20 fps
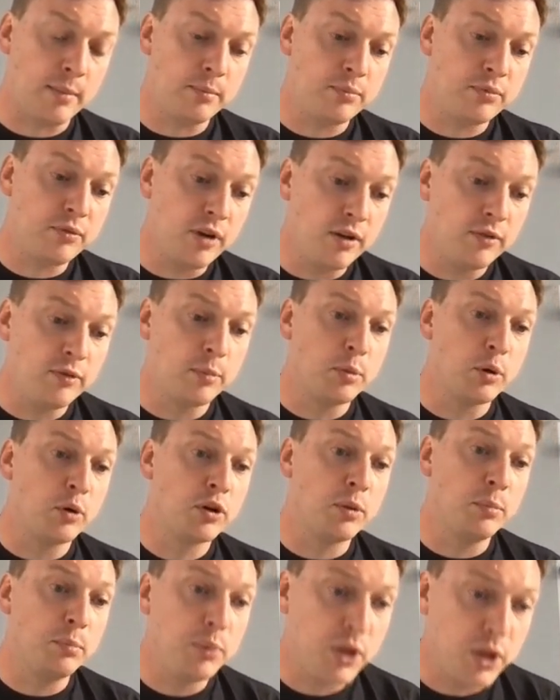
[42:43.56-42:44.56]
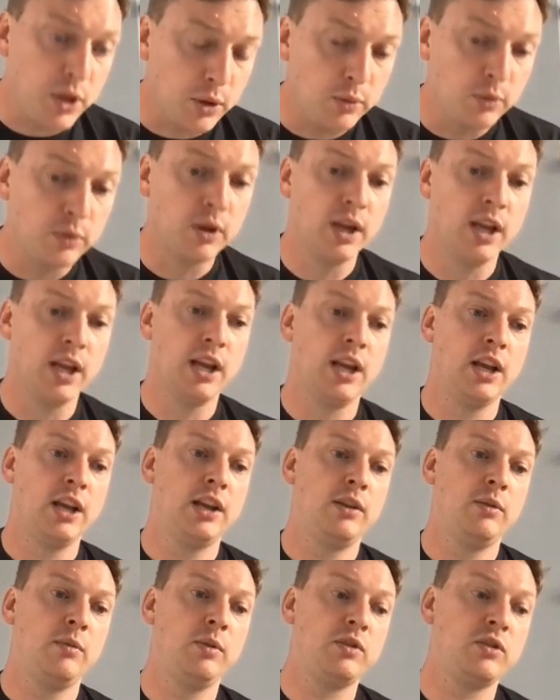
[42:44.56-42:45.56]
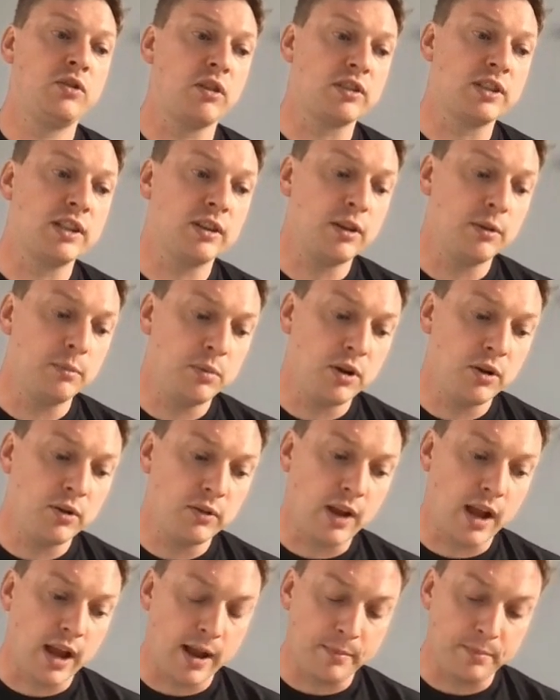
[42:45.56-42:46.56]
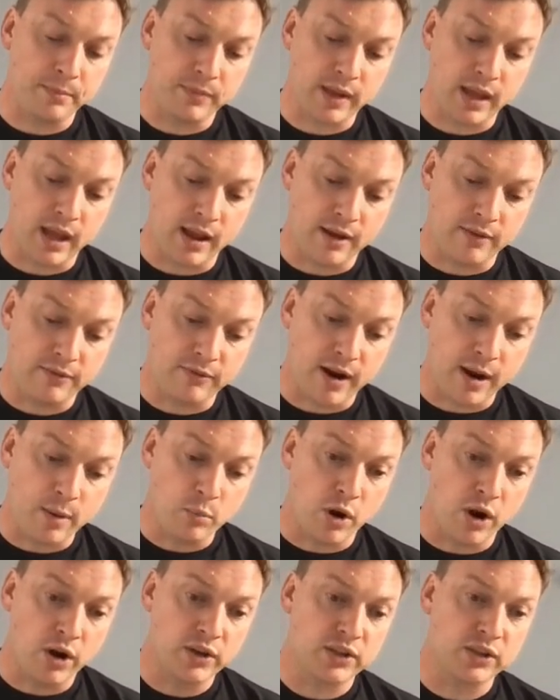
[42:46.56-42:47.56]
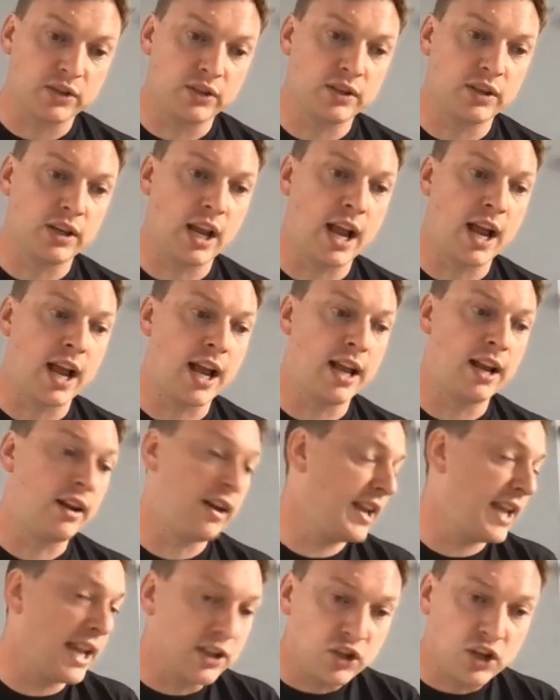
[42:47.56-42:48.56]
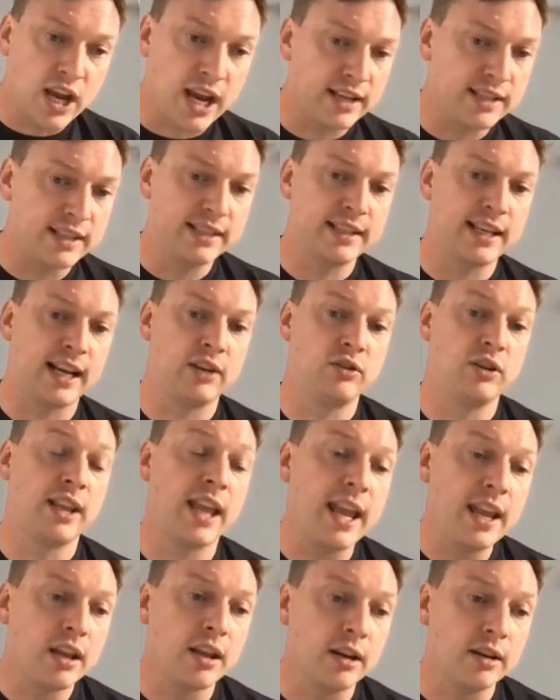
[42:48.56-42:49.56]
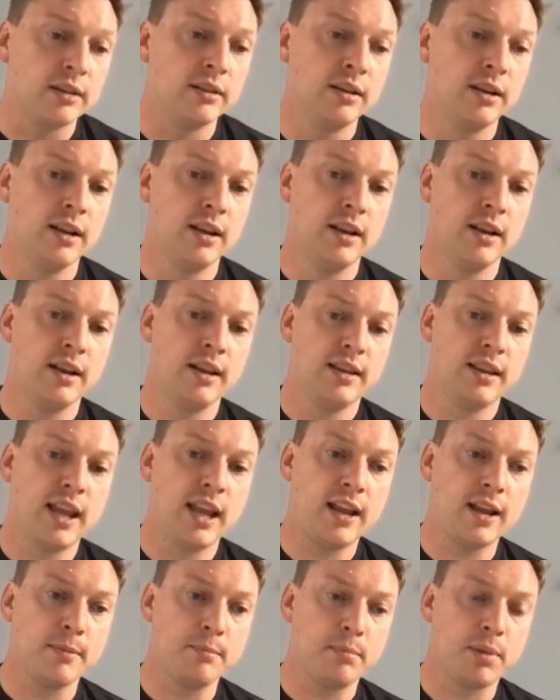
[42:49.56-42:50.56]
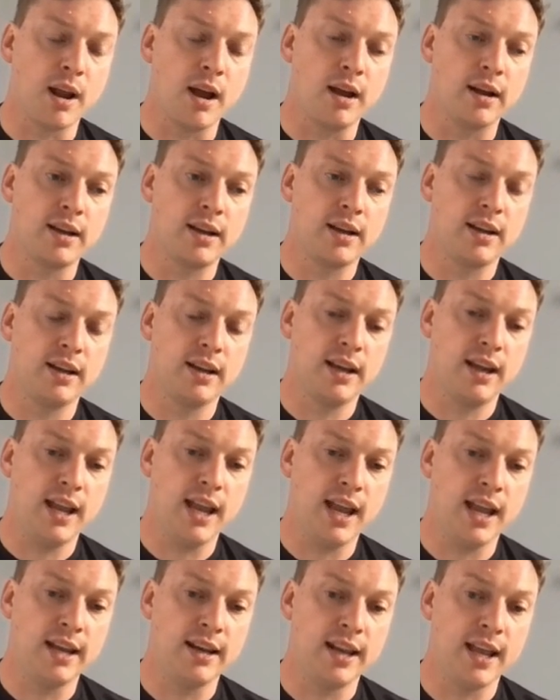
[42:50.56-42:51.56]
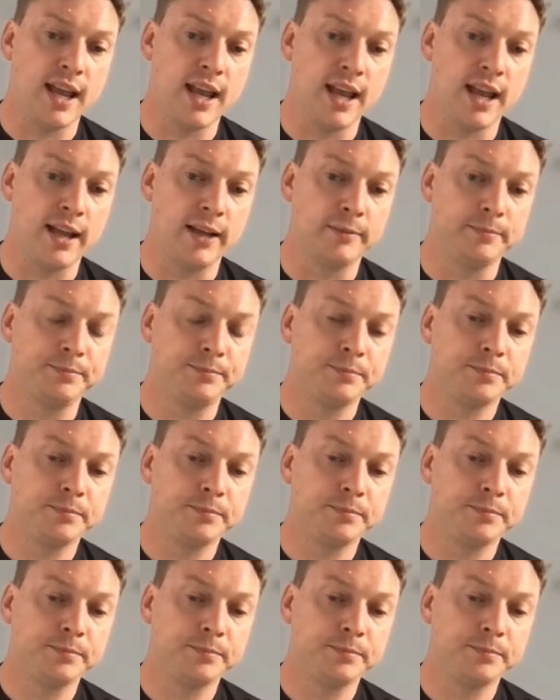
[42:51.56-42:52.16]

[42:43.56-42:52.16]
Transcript: provable compute with trusted compute frameworks like SGX, etc. They can plug in here.